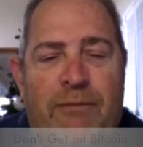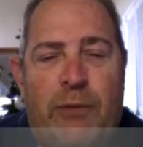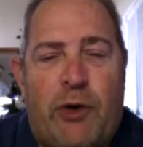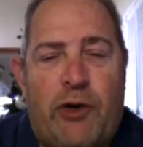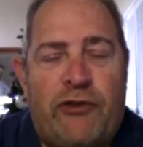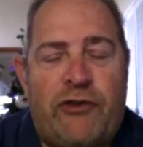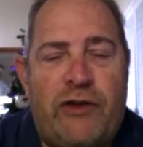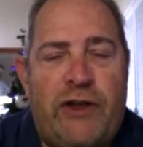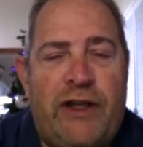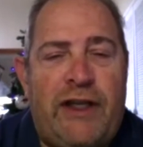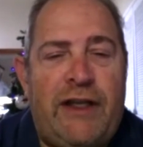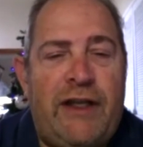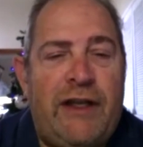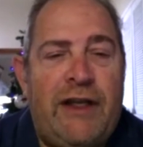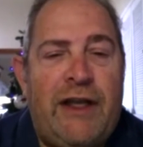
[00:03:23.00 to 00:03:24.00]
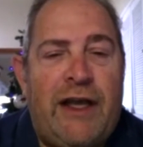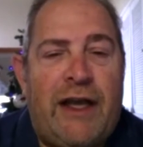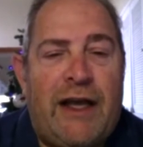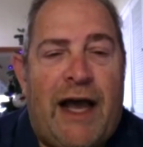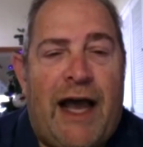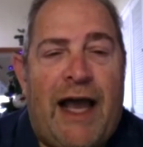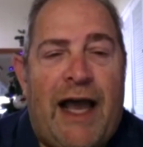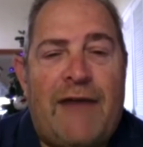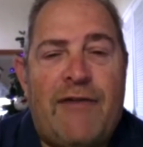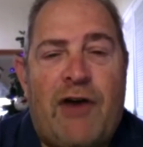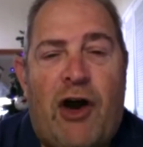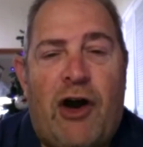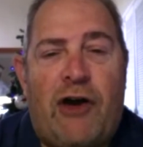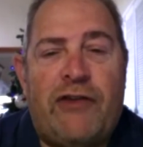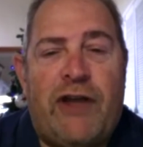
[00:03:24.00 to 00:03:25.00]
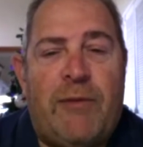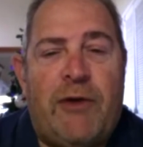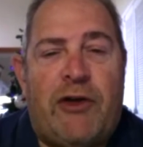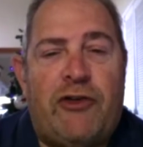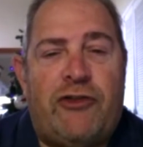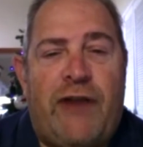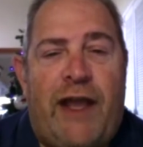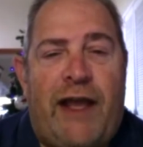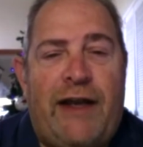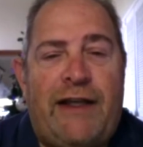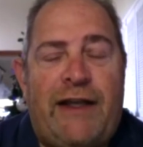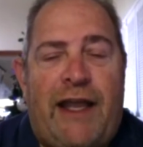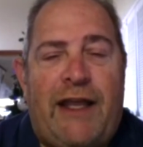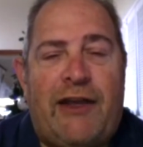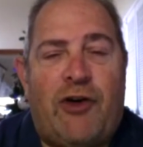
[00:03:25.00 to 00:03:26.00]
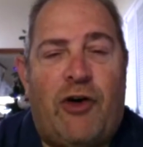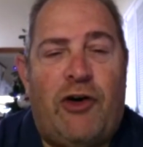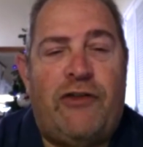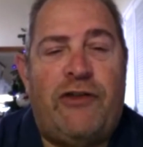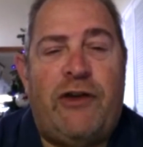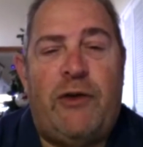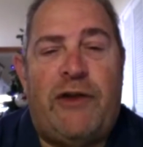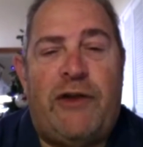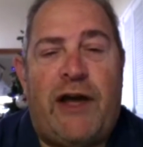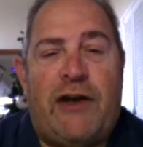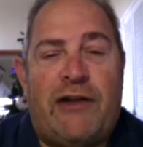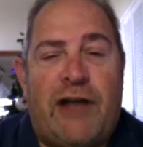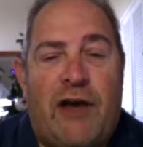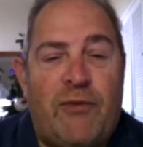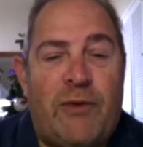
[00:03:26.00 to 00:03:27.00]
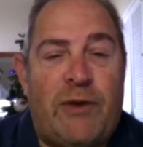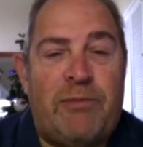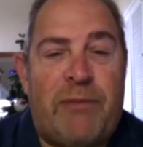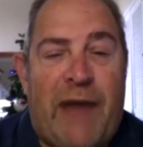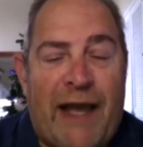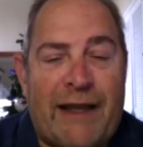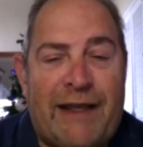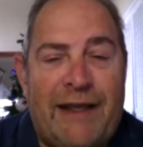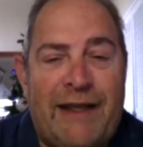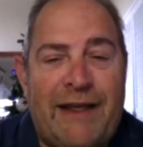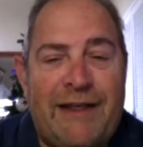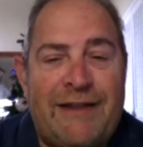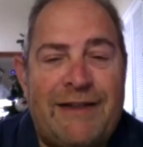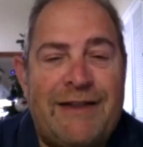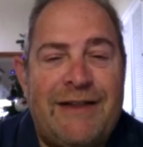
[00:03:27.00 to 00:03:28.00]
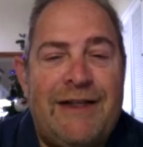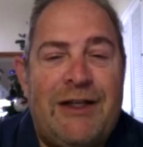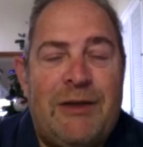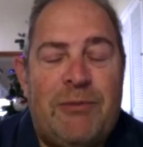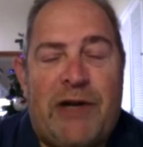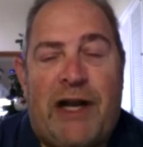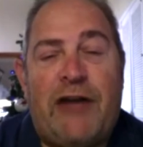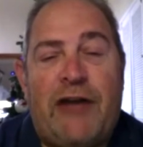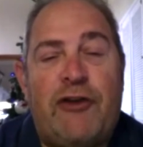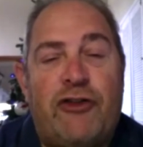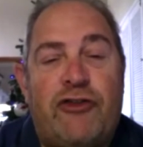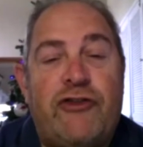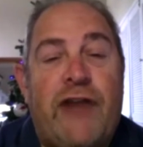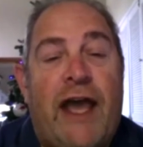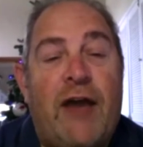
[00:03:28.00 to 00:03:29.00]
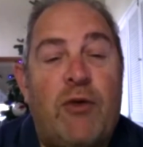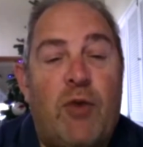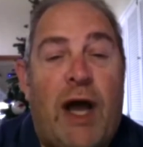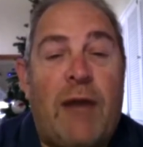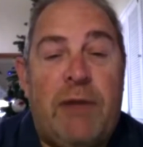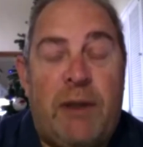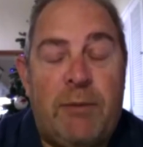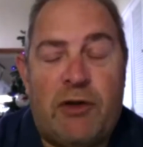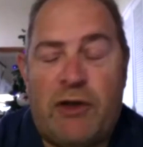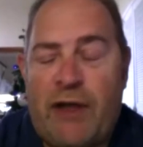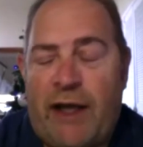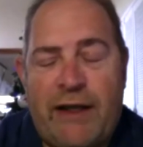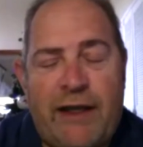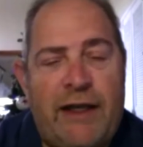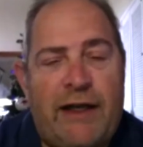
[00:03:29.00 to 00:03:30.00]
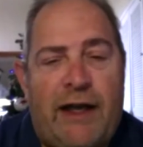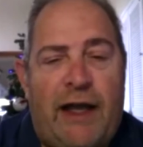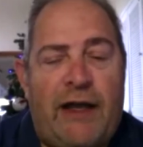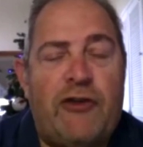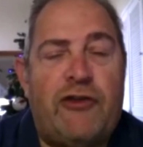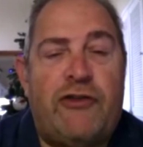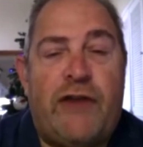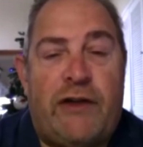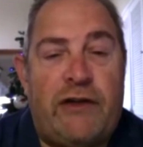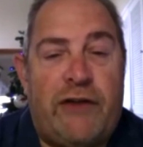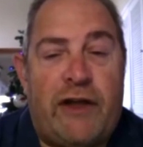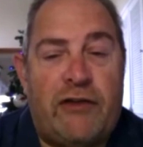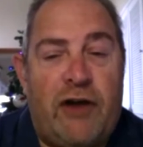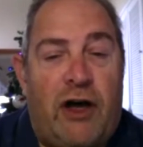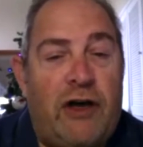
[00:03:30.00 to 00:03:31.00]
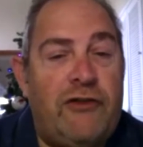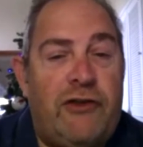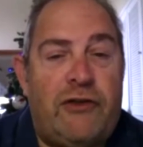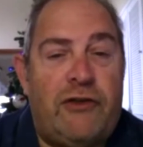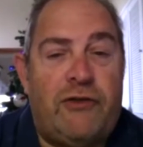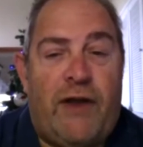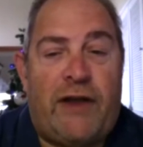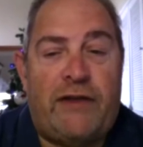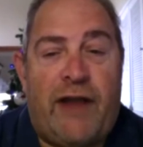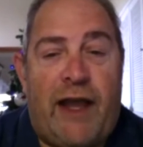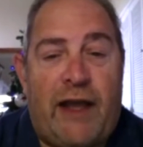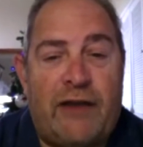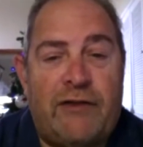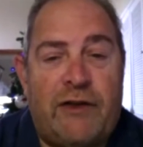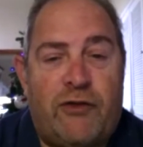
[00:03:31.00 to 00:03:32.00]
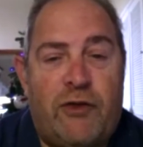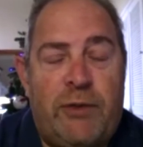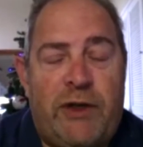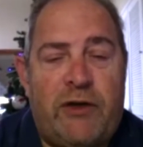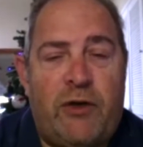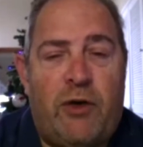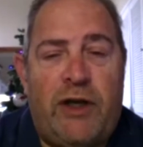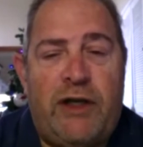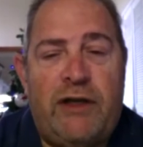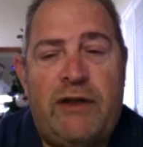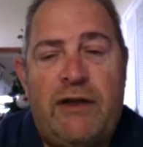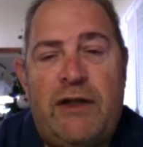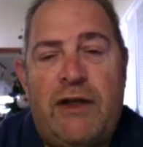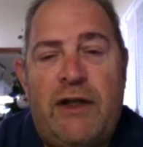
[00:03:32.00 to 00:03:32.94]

personally, I have a hard time understanding a currency without a government backing it. But I understand why people like it. I understand the technology is fantastic for Bitcoin.